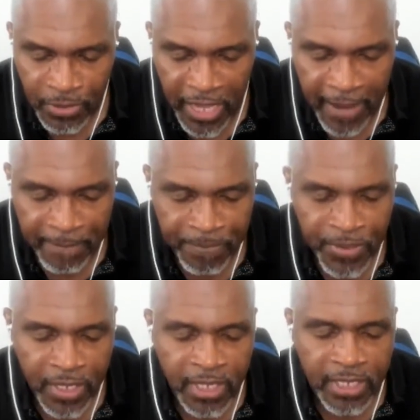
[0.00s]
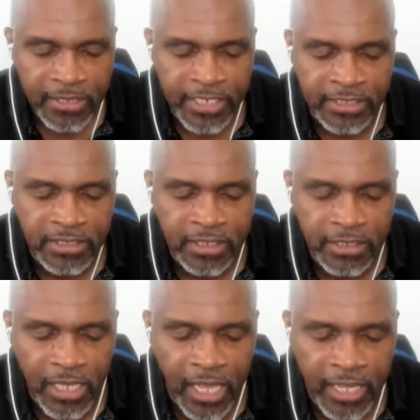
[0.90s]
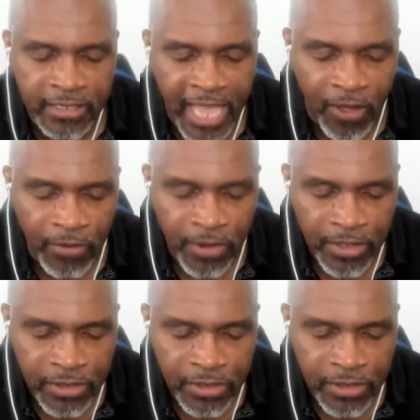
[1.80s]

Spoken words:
Okay? This word